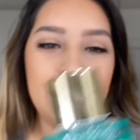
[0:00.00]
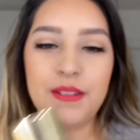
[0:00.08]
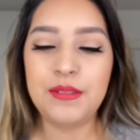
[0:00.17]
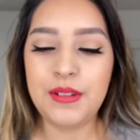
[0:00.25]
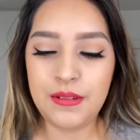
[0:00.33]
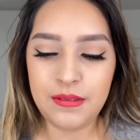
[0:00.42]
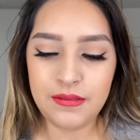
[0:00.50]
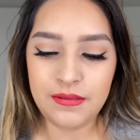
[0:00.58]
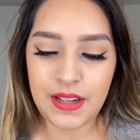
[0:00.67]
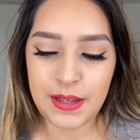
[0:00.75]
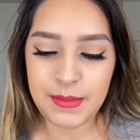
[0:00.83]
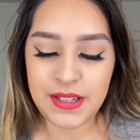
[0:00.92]
don't know.
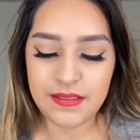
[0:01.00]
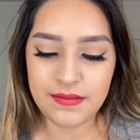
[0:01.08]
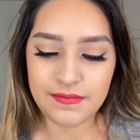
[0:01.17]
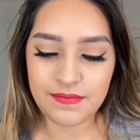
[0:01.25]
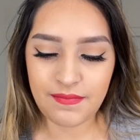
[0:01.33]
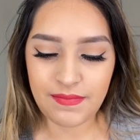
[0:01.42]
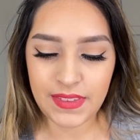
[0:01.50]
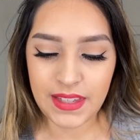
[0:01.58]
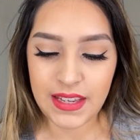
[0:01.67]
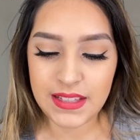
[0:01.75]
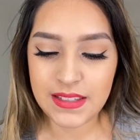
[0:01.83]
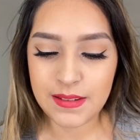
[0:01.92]
I mean,
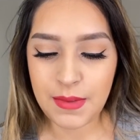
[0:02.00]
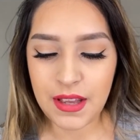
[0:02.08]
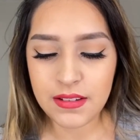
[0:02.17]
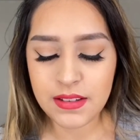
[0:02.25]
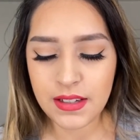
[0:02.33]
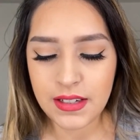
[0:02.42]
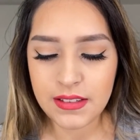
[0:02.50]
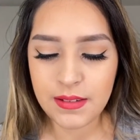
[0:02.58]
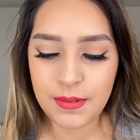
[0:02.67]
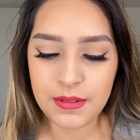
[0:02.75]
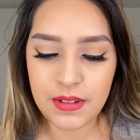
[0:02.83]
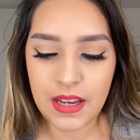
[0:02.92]
it smells good. It's
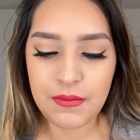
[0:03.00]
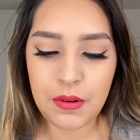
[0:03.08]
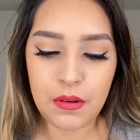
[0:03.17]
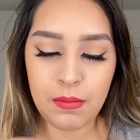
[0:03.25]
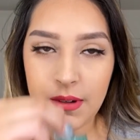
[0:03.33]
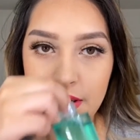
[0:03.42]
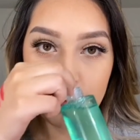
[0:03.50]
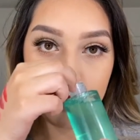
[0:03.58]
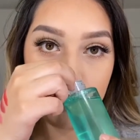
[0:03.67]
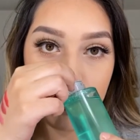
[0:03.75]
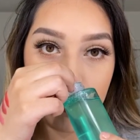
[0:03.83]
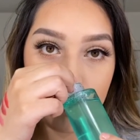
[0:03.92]
supposed to have a whole bunch
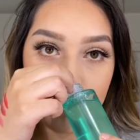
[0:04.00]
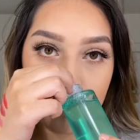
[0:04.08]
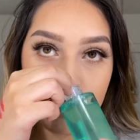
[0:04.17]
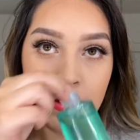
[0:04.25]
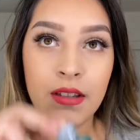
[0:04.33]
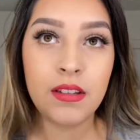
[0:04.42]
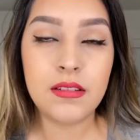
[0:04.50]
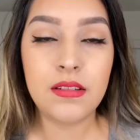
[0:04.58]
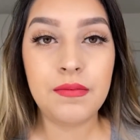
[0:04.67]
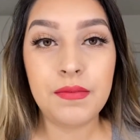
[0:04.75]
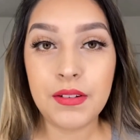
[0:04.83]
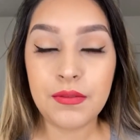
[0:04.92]
of like
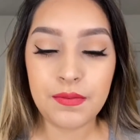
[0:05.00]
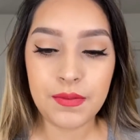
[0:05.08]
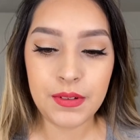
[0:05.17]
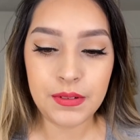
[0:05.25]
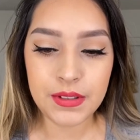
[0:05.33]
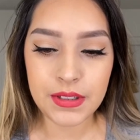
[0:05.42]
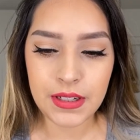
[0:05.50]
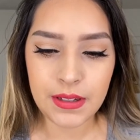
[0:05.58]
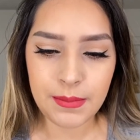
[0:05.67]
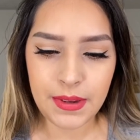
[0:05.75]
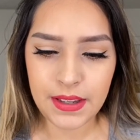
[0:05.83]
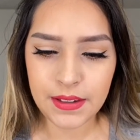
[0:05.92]
different fruit
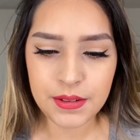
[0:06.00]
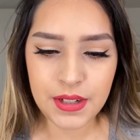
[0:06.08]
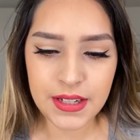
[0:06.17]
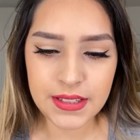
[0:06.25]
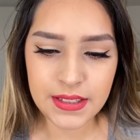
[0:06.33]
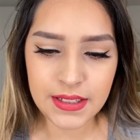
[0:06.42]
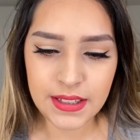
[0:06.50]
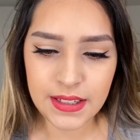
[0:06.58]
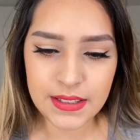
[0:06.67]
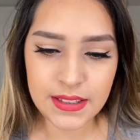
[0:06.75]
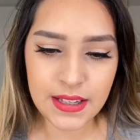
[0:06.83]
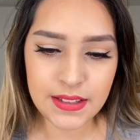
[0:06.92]
extracts in it.
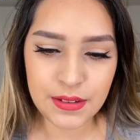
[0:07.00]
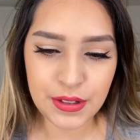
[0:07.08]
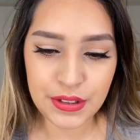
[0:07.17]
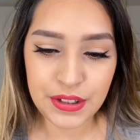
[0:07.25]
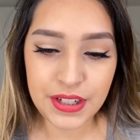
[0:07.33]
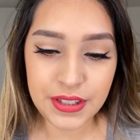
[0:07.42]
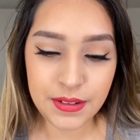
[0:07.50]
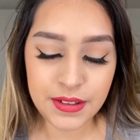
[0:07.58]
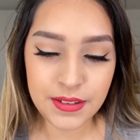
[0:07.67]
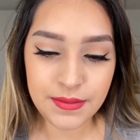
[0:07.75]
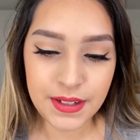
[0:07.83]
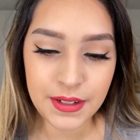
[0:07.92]
It says, or 33
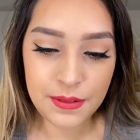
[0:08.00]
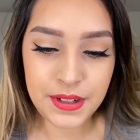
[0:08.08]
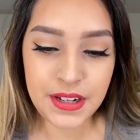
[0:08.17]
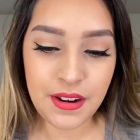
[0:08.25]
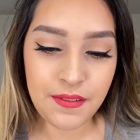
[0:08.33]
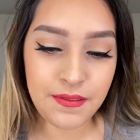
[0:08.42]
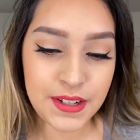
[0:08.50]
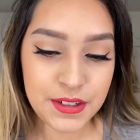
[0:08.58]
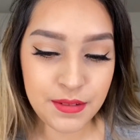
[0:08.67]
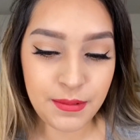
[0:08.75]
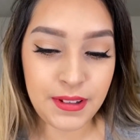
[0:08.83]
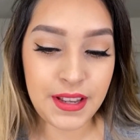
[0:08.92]
different green
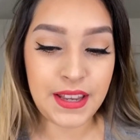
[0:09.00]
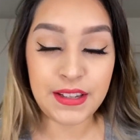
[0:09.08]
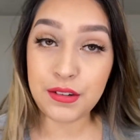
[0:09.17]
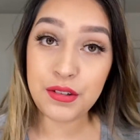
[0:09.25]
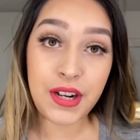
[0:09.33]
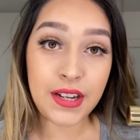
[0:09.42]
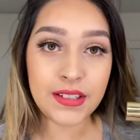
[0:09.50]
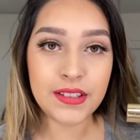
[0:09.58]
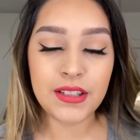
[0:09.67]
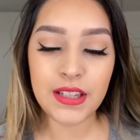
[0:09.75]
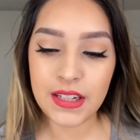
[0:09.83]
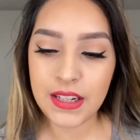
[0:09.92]
vegetable extracts
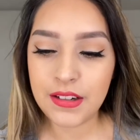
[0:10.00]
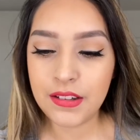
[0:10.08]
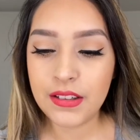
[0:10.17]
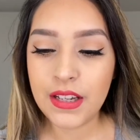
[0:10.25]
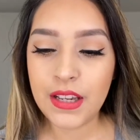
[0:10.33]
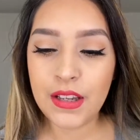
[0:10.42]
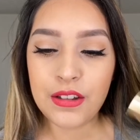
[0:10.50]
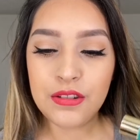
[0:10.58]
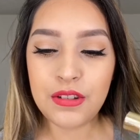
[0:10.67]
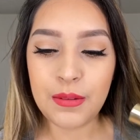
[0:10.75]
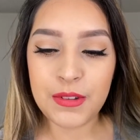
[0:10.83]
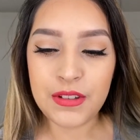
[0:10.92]
in here.
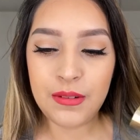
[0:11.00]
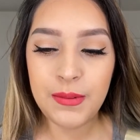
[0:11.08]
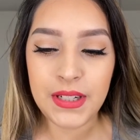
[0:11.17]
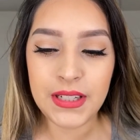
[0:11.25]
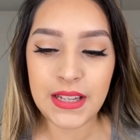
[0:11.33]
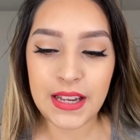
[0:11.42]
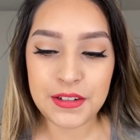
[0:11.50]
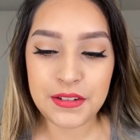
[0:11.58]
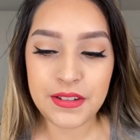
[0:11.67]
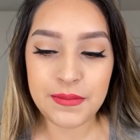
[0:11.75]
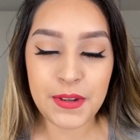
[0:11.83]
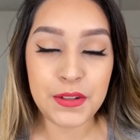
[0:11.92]
So I'm assuming it
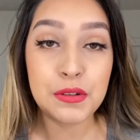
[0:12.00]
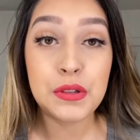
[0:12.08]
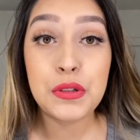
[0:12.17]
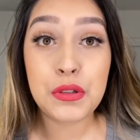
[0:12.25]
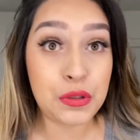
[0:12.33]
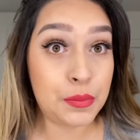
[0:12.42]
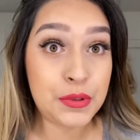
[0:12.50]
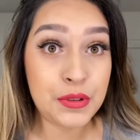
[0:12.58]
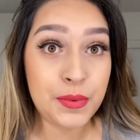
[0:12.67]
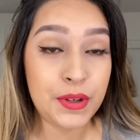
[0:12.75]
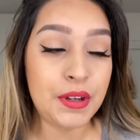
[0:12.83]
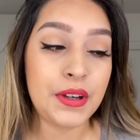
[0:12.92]
actually smells
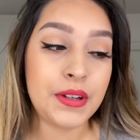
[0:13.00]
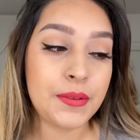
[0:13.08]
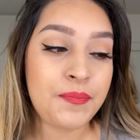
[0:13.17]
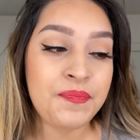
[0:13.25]
super good.